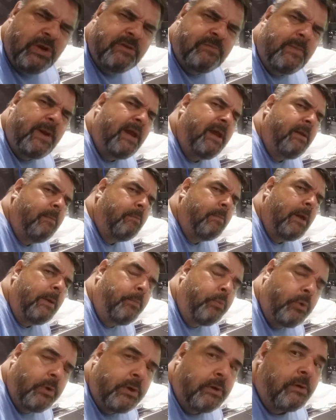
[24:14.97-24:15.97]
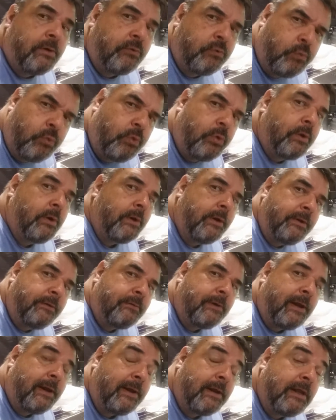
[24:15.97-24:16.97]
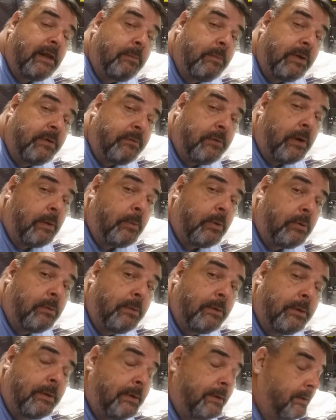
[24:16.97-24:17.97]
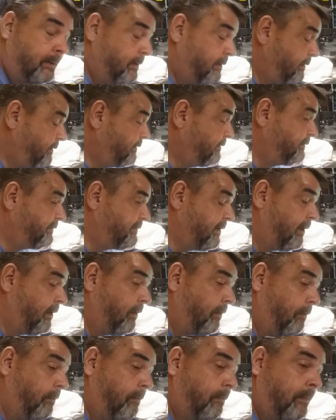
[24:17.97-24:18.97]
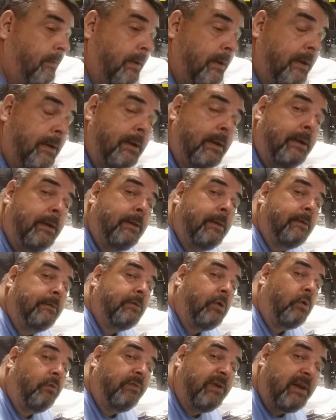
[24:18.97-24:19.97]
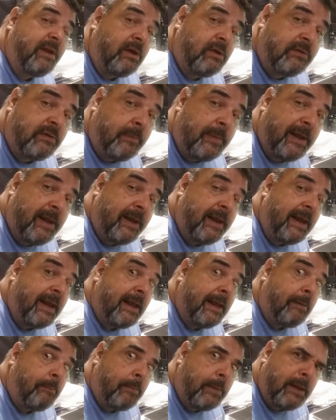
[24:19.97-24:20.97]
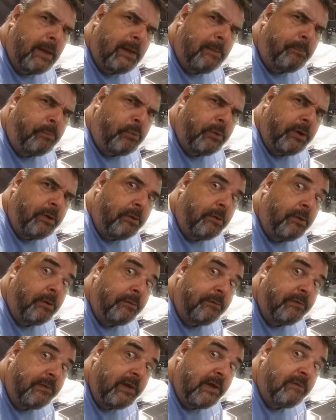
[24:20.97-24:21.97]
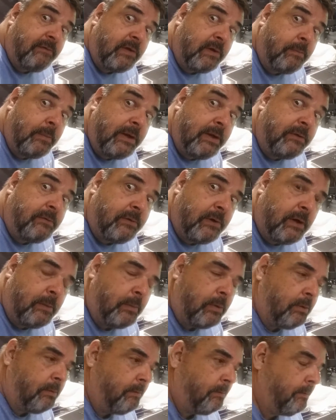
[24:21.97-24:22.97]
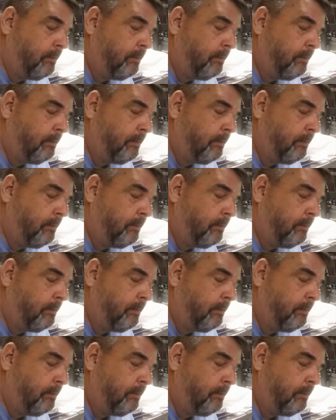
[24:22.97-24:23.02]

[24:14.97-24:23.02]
my printer is really trying to give me trouble. So this whole video is about how my printer is giving me trouble.